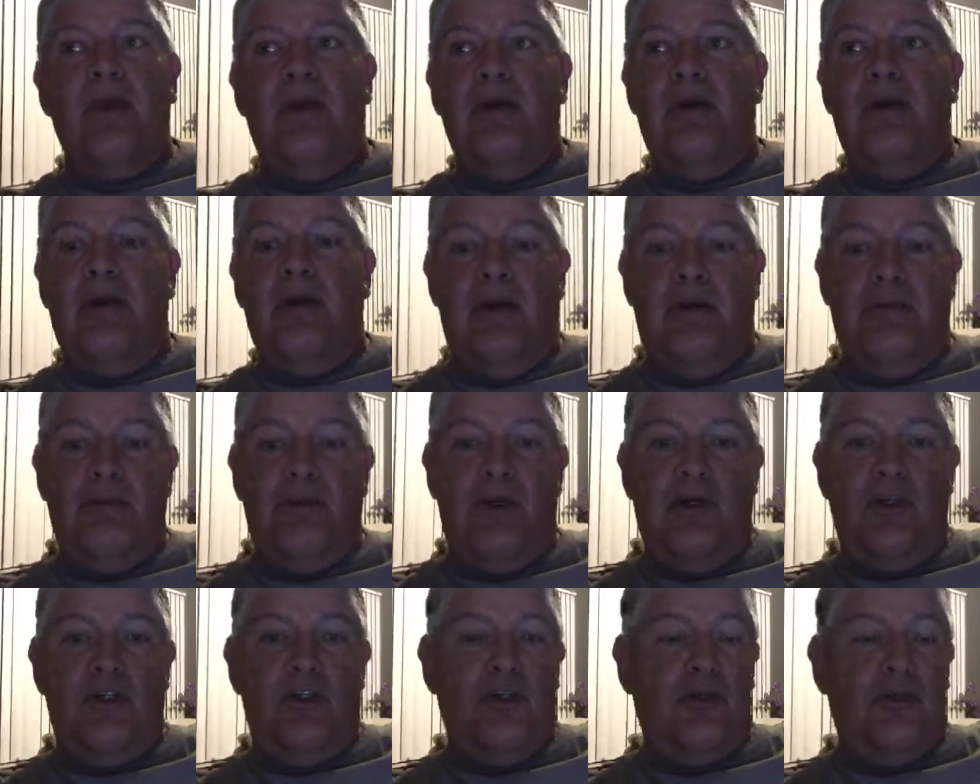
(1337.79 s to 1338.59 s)
and I'm
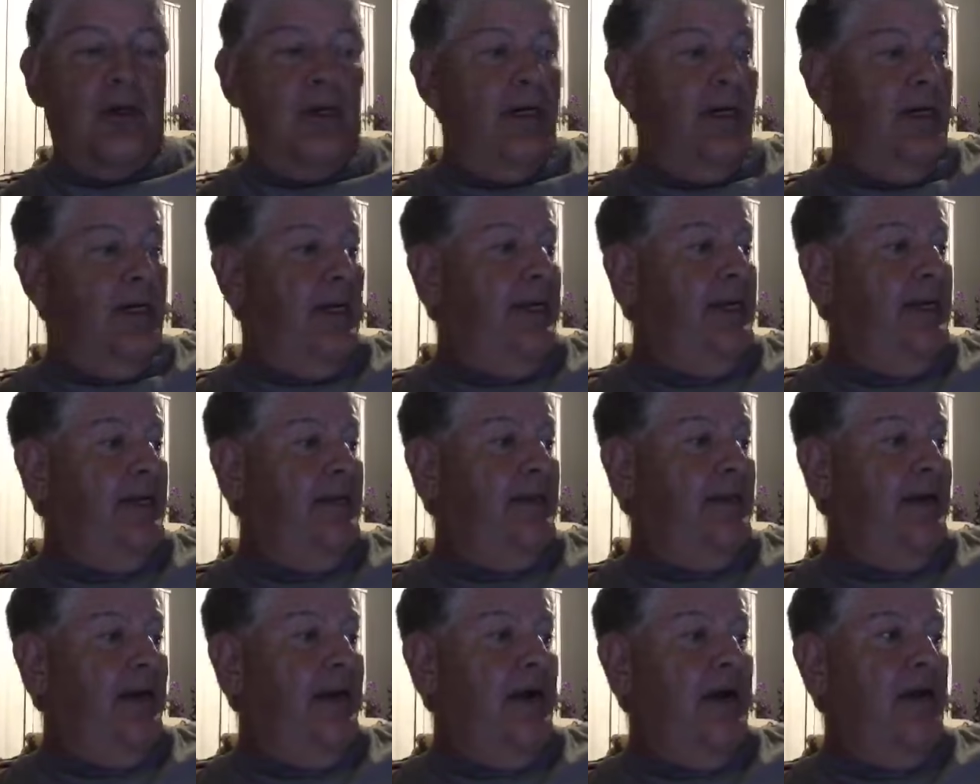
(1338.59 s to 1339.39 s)
gonna try to get
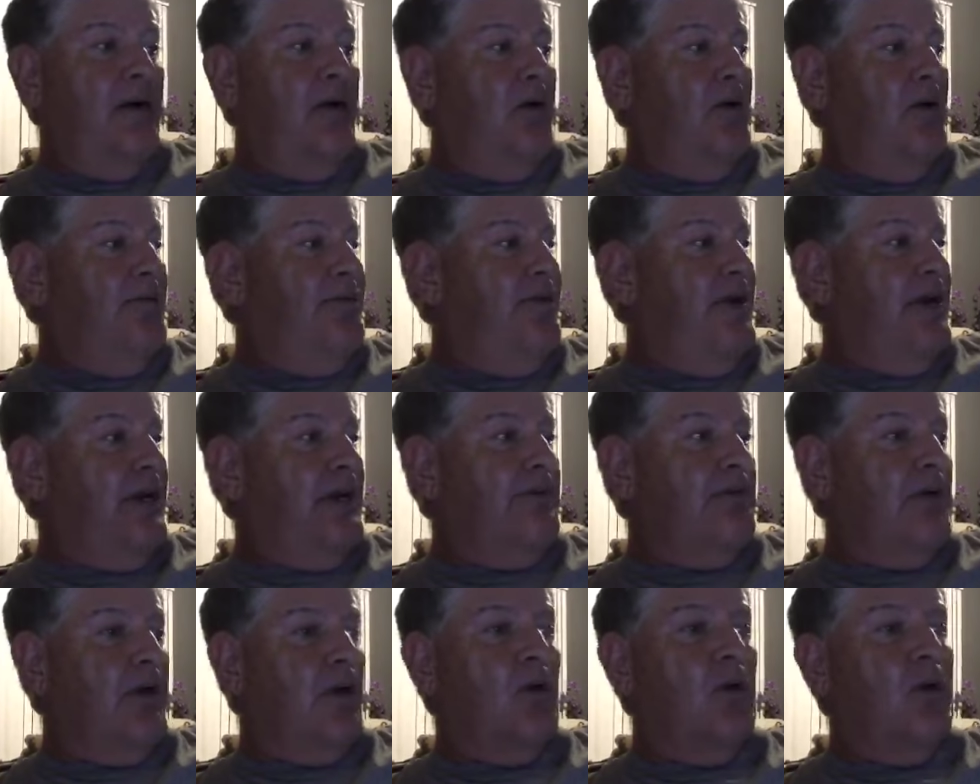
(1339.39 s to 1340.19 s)
that. I don't know if I
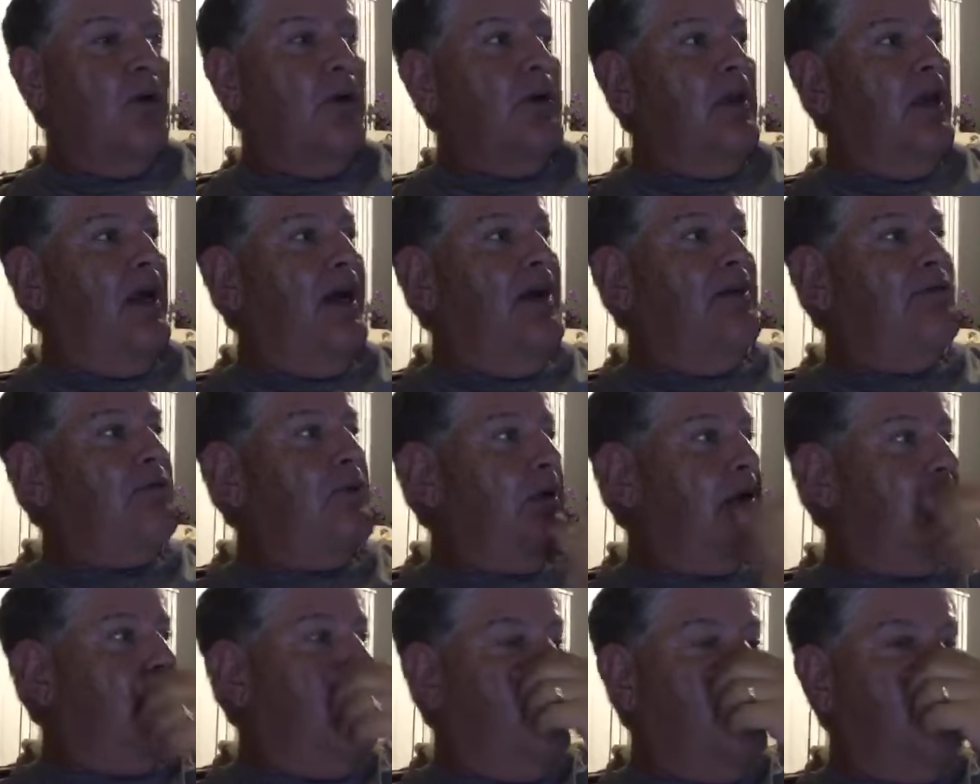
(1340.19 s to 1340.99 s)
can record live with
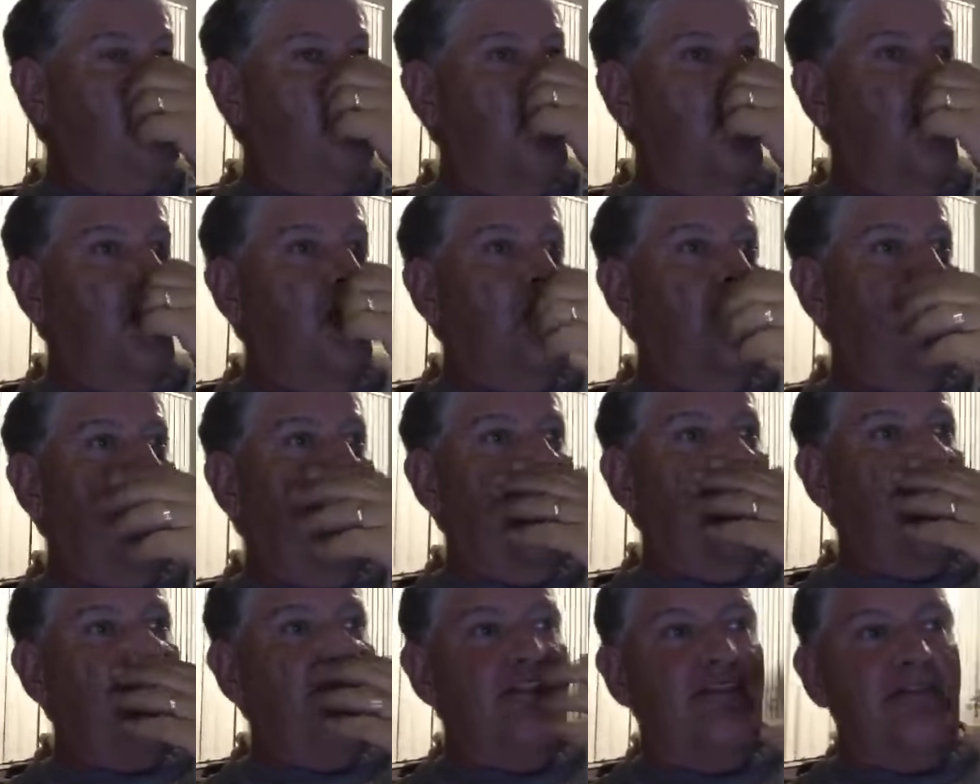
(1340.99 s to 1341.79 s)
a GoPro or
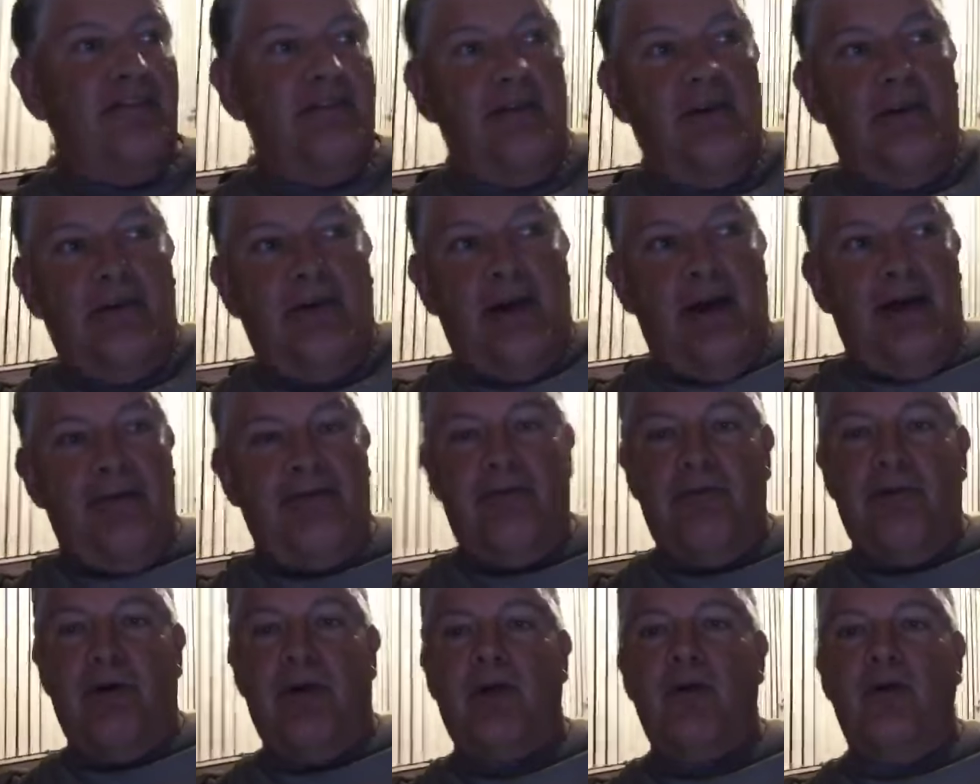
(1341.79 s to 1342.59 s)
not, or you have
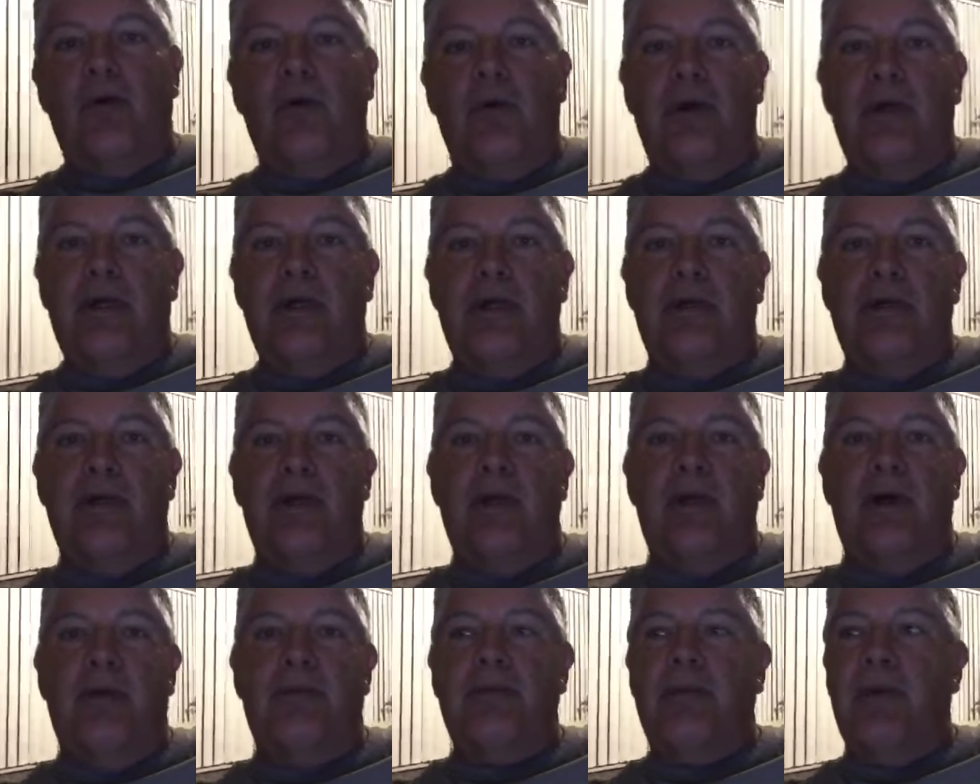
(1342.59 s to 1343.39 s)
to record it and then
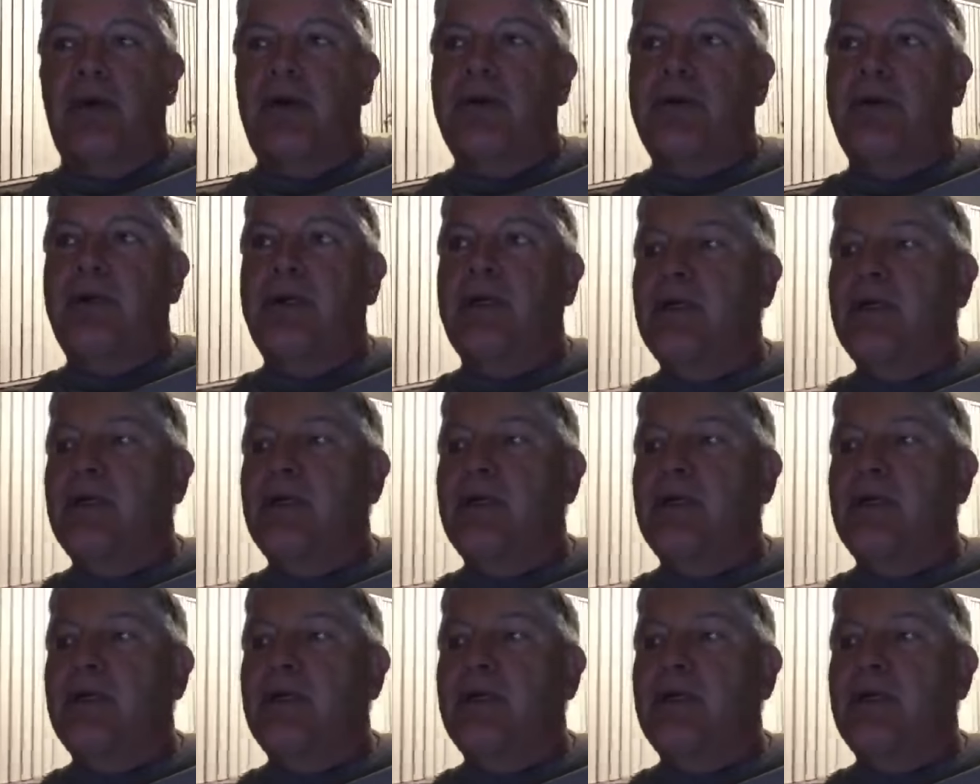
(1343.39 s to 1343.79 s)
upload.